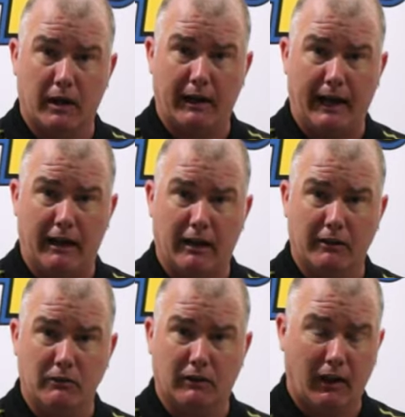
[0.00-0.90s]
our
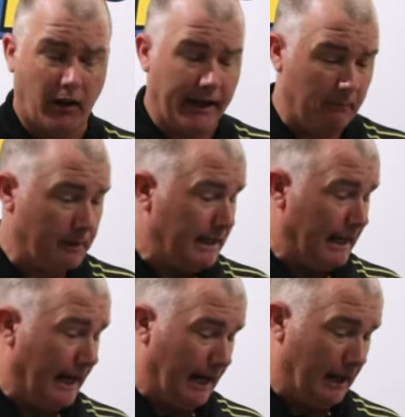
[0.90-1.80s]
lineup.
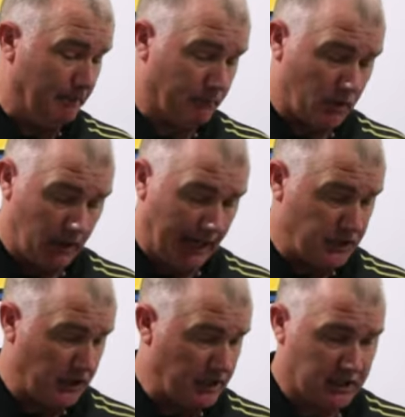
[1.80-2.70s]
As
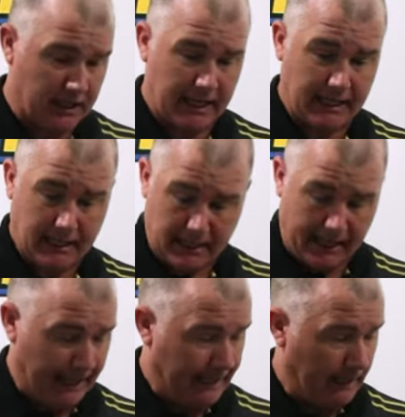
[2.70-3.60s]
you can see,
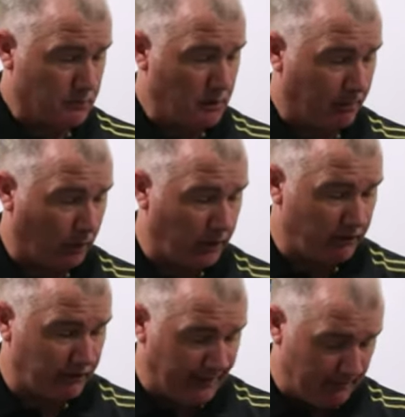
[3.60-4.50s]
it comes with
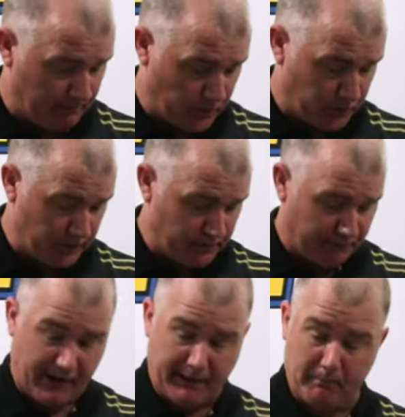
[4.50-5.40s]
polyurethane bushes
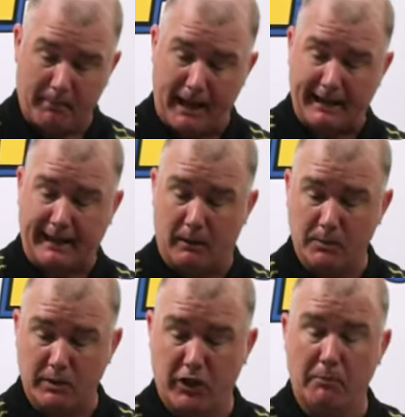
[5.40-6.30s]
front and back, comes
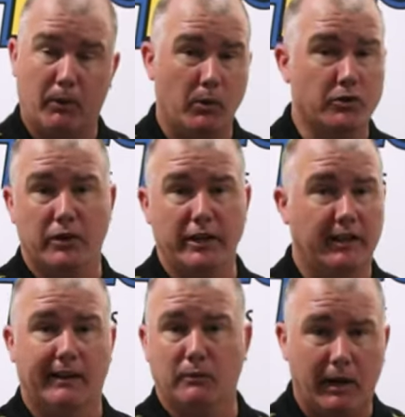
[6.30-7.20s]
with a new ball joint. You
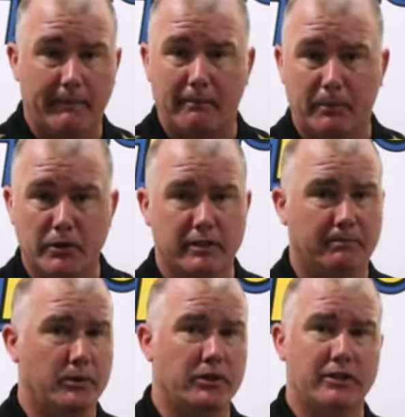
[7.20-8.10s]
don't have to worry about pushing the
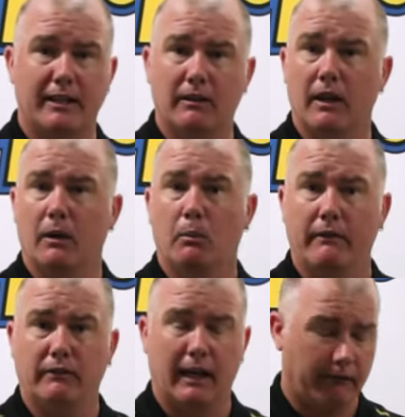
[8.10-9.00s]
bushes in.
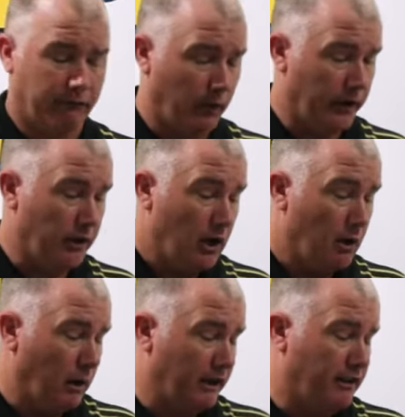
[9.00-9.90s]
We've done it for you.
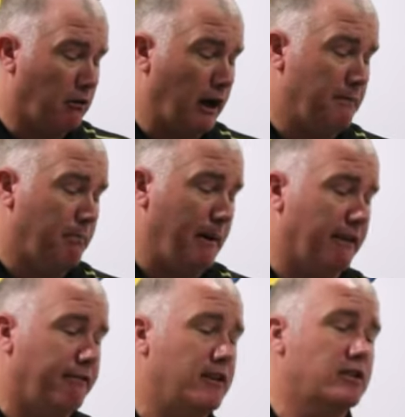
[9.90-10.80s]
One of the great
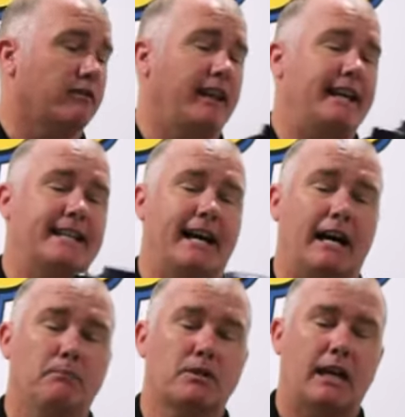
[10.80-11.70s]
benefits of these
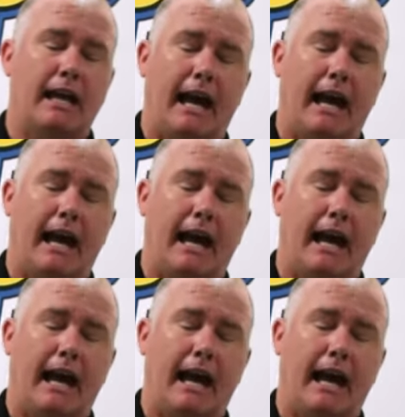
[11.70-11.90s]
arms